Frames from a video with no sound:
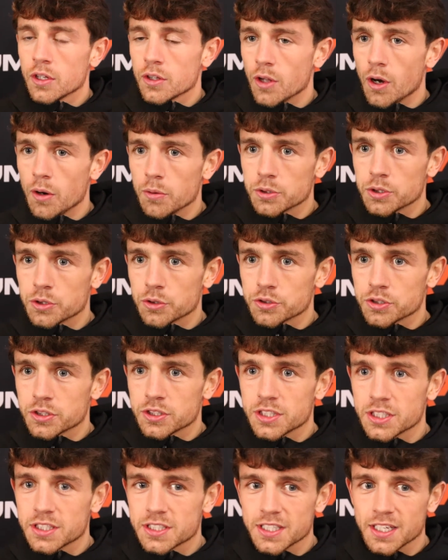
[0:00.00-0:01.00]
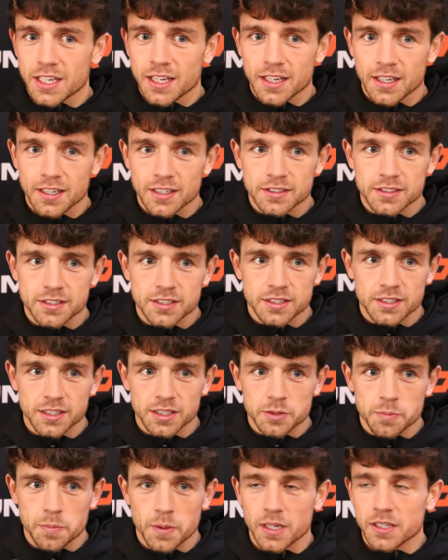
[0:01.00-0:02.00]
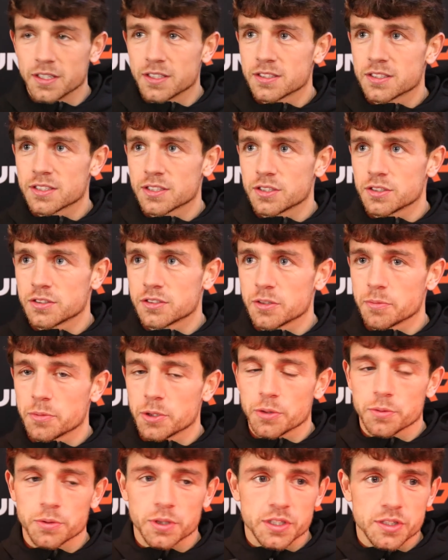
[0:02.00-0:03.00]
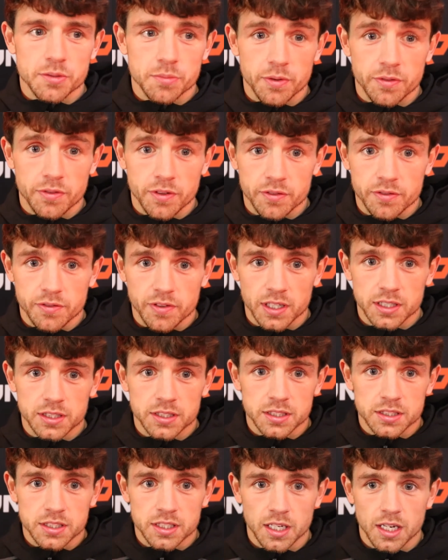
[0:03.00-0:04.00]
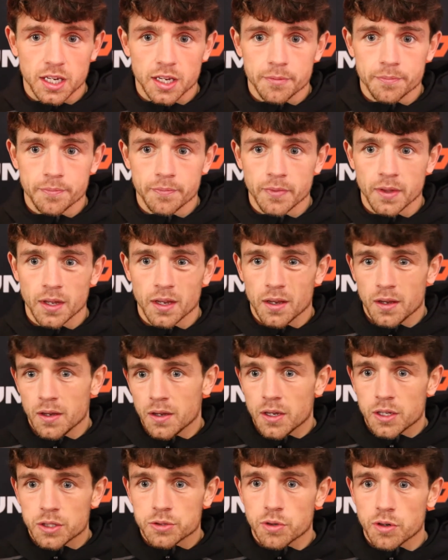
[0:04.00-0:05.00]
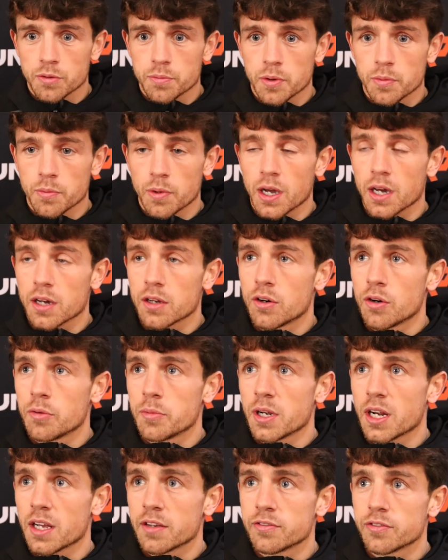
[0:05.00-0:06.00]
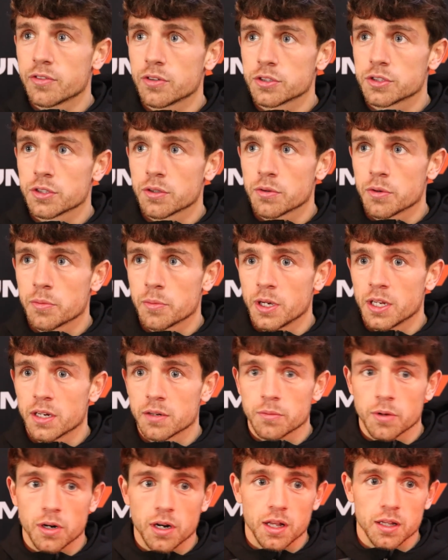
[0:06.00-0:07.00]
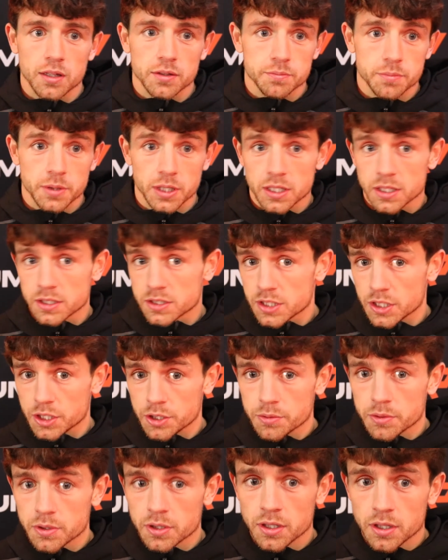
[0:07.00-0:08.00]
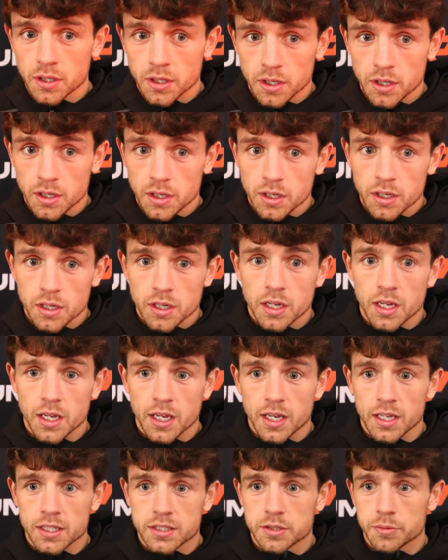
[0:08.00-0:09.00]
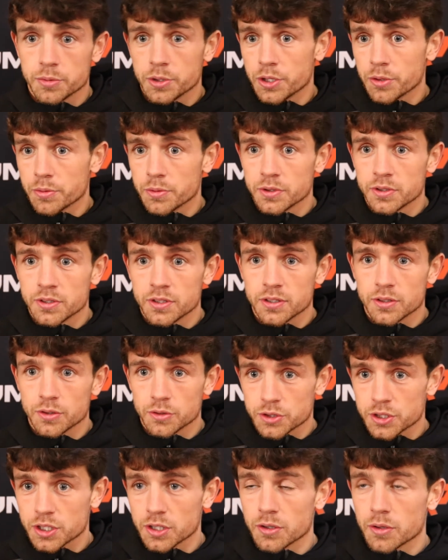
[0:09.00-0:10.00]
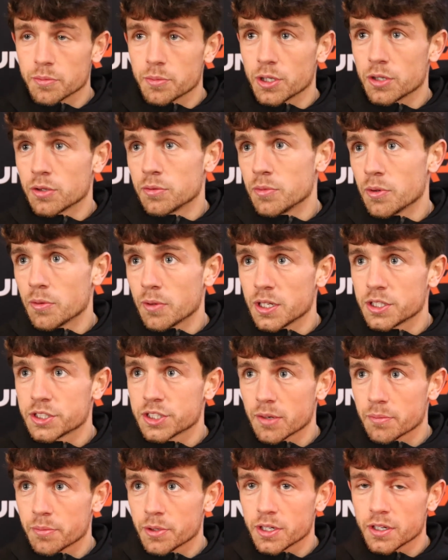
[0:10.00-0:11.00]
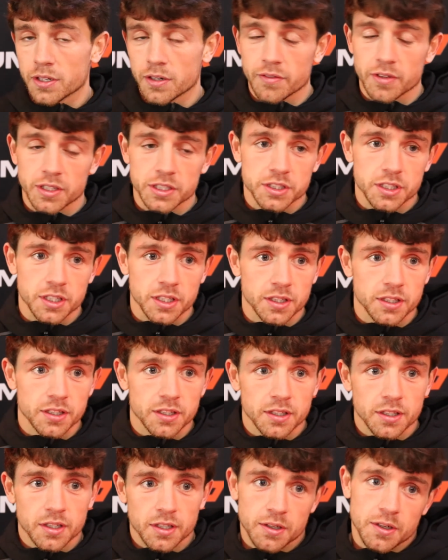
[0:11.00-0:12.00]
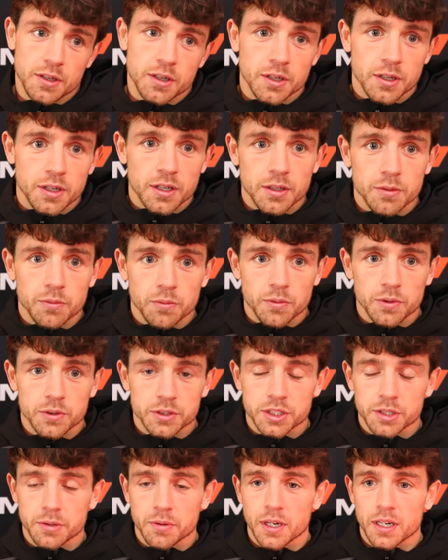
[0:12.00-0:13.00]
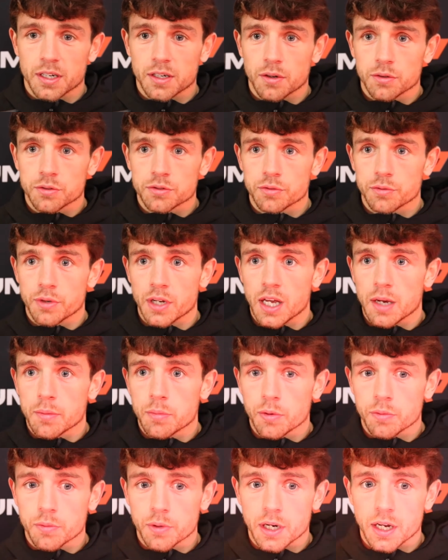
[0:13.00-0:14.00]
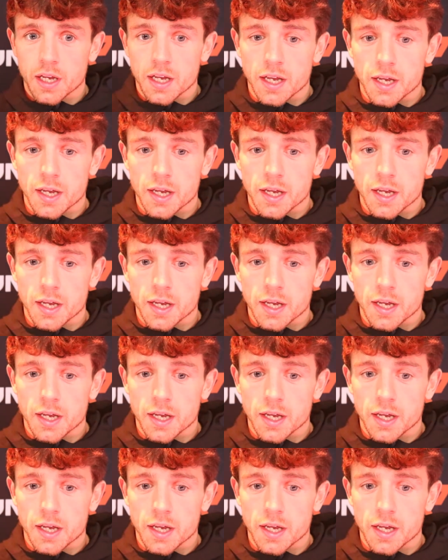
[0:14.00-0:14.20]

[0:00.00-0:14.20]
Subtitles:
No, it doesn't. It's brilliant to be doing this in my fifth fight. It's what I've been working all my life for, do you know what I mean? And what I'll be continuing to be doing until I become a world champion, and eventually see where it goes from there. But with